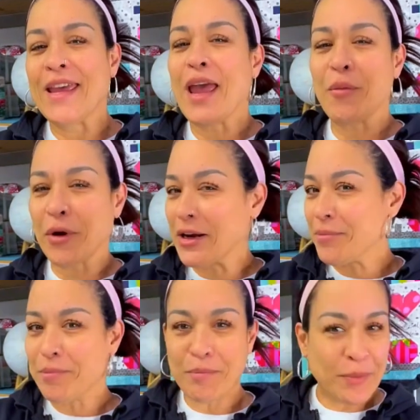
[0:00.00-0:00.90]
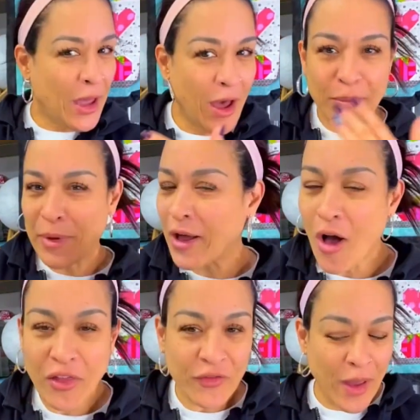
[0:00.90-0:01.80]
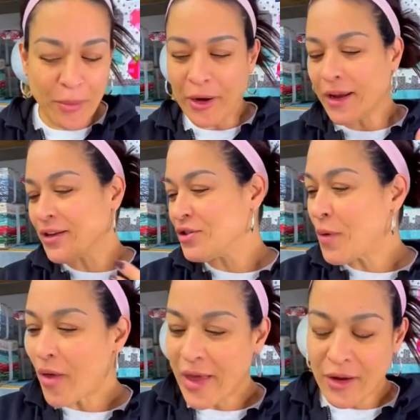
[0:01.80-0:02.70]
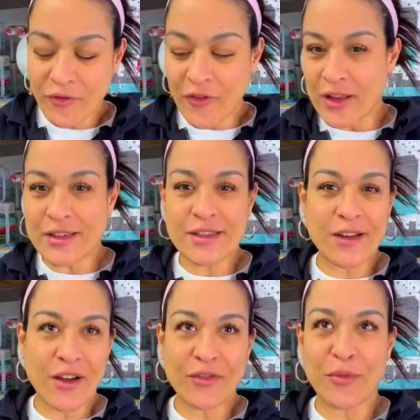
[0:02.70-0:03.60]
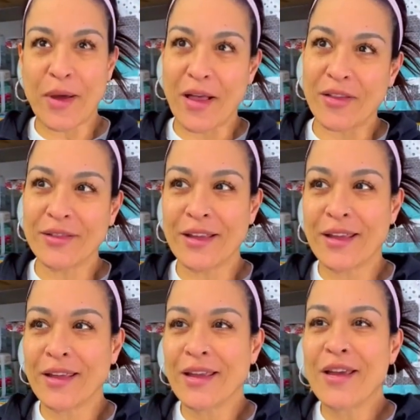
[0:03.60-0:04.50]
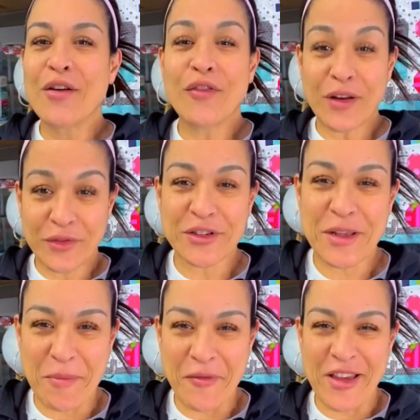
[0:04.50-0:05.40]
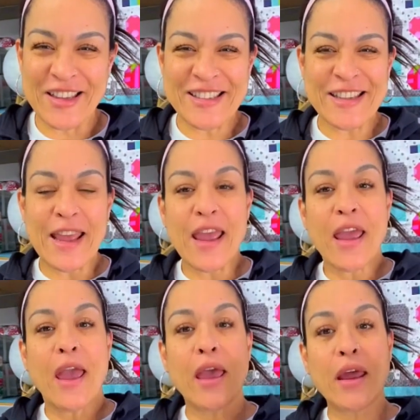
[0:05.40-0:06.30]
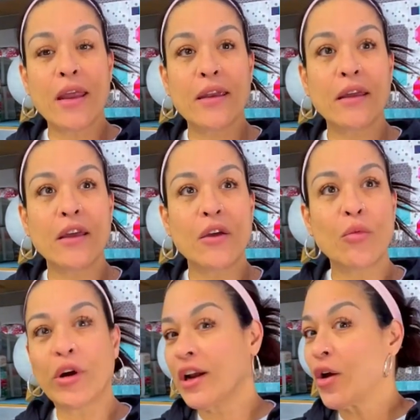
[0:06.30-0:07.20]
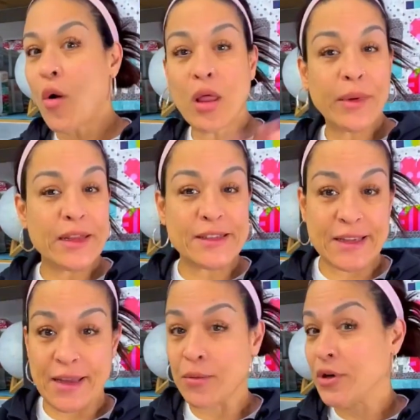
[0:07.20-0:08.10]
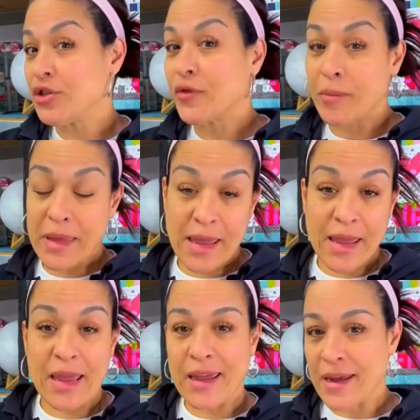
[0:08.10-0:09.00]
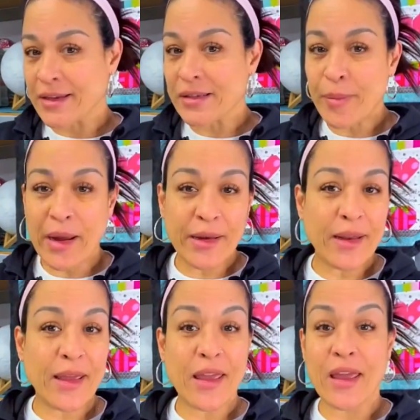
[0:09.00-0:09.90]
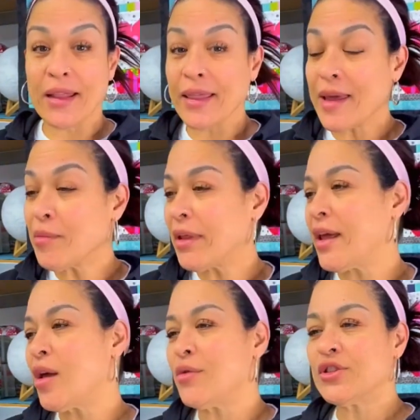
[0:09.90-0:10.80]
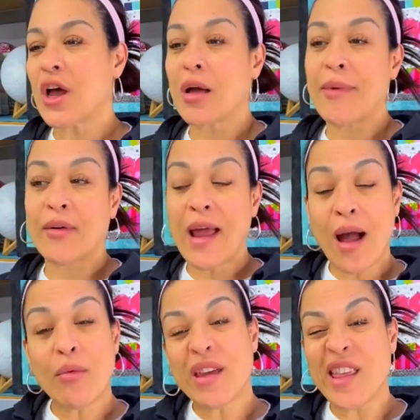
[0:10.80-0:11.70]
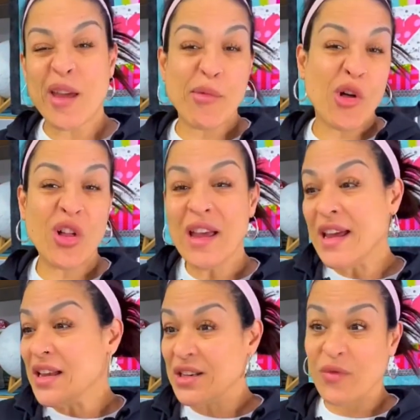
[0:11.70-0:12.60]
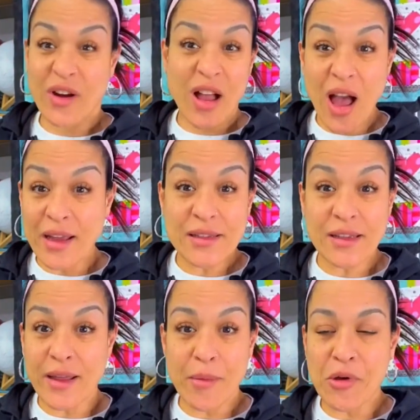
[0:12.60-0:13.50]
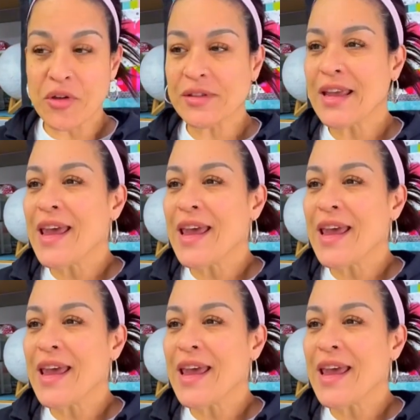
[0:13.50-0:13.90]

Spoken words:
and we're gonna pick all the fabric and do all that fun stuff. Well, fun for some of us. And we're gonna go all the way to Z, which for me is binding and labeling. We'll talk about how we label, different kinds of labels.